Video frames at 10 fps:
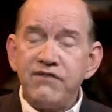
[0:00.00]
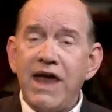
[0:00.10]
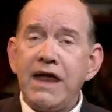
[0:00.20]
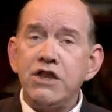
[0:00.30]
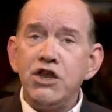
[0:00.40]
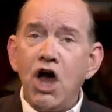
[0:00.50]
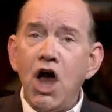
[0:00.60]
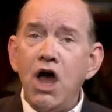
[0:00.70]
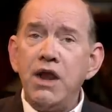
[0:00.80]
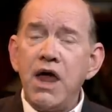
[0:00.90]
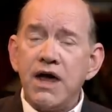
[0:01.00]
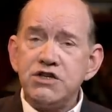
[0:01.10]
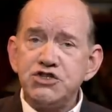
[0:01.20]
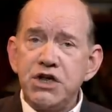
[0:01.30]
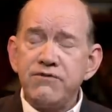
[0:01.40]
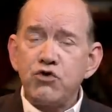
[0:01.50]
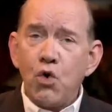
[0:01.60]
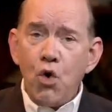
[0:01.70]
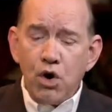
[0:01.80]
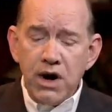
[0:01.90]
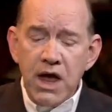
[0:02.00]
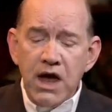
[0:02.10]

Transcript: a non achiever or